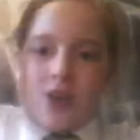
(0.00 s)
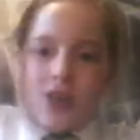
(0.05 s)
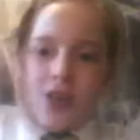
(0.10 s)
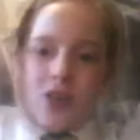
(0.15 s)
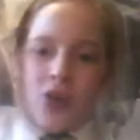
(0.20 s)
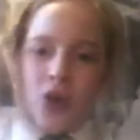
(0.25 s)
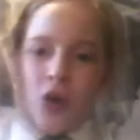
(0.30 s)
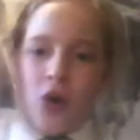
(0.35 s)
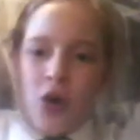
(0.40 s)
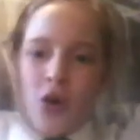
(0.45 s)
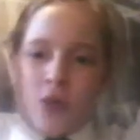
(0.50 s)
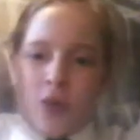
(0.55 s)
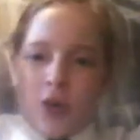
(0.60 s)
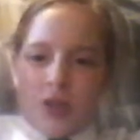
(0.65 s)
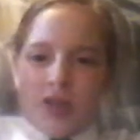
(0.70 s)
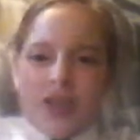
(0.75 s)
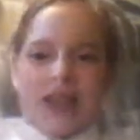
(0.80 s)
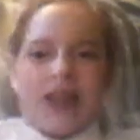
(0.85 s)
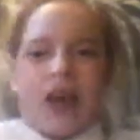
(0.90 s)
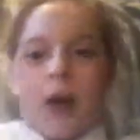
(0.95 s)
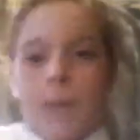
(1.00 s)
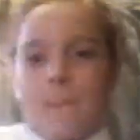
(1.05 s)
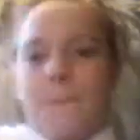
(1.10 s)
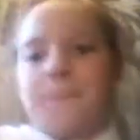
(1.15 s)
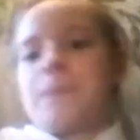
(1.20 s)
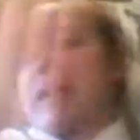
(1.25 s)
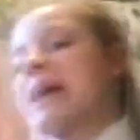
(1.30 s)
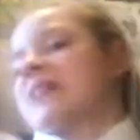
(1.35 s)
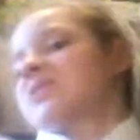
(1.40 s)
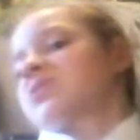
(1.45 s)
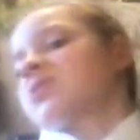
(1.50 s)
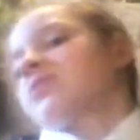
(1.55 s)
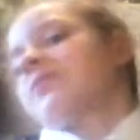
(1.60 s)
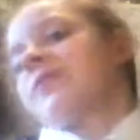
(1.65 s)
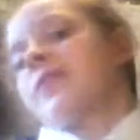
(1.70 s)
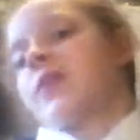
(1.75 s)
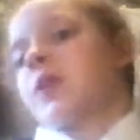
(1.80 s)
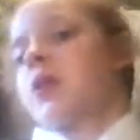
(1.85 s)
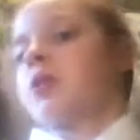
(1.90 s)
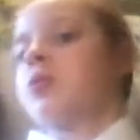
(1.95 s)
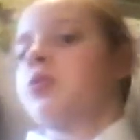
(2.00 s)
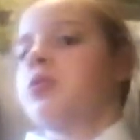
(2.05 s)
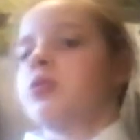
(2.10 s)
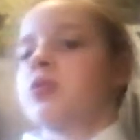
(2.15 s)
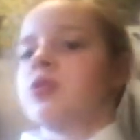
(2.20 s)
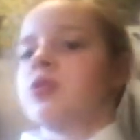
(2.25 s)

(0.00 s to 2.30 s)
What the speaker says: almost like a battlefield.